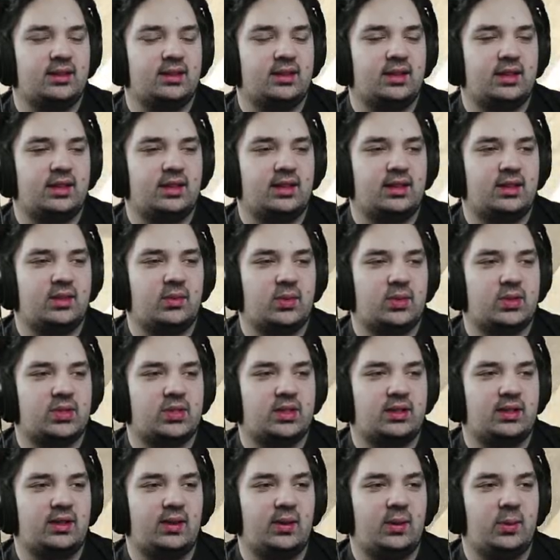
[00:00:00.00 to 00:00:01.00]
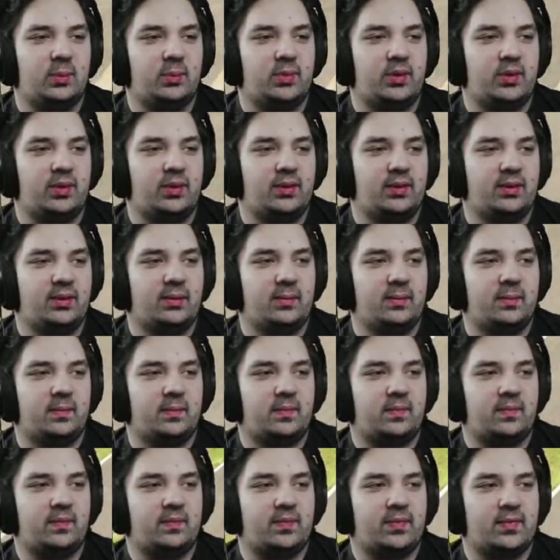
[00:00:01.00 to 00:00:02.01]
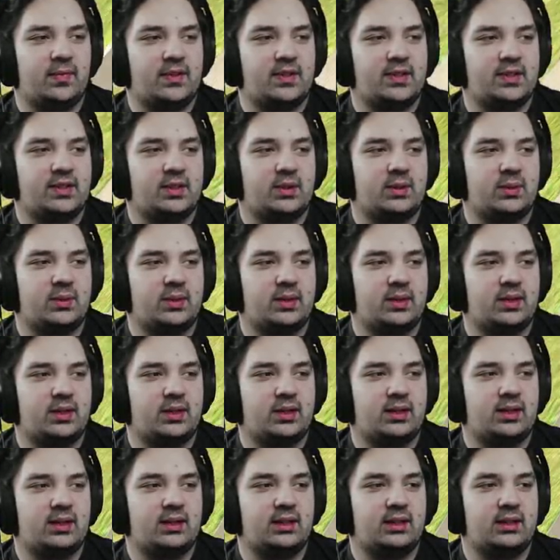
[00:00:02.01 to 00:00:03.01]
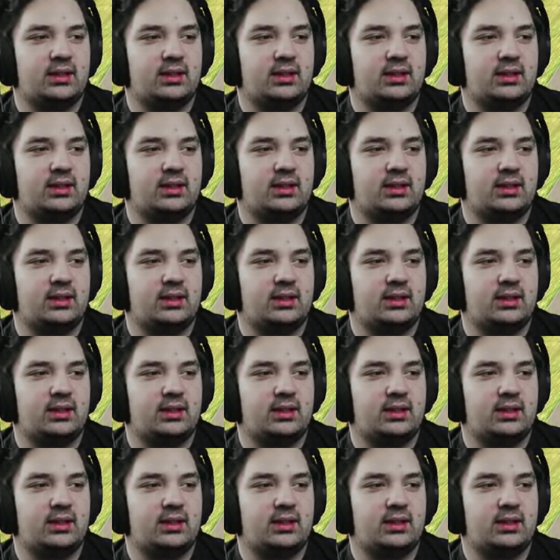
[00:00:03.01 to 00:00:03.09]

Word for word: Then he got his shit dumped. So, uh...